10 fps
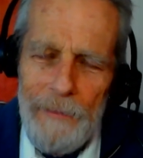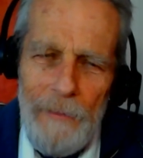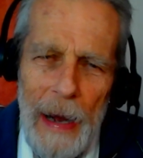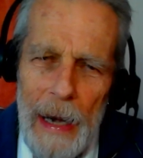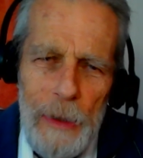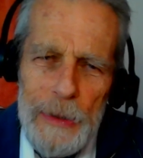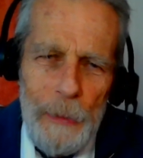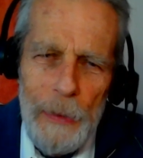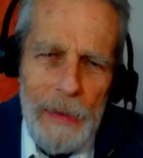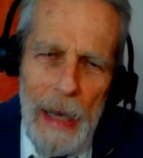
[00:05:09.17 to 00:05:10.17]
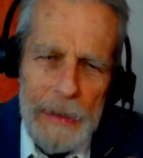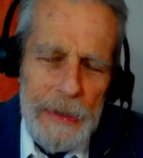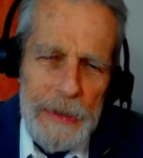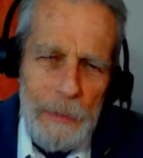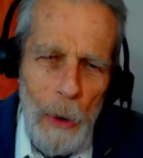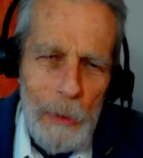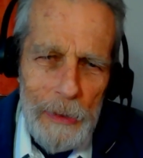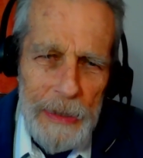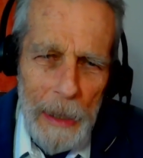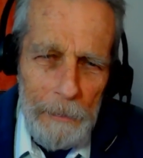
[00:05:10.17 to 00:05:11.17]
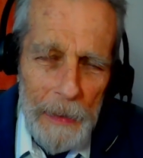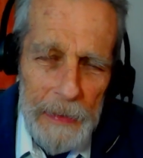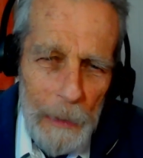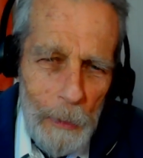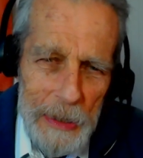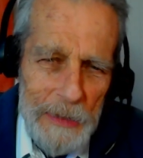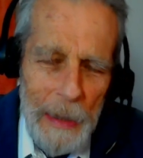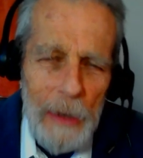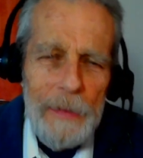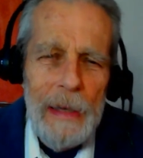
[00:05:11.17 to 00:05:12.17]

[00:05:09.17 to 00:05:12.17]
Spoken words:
fires with lots of smoke or something that they would have smelled.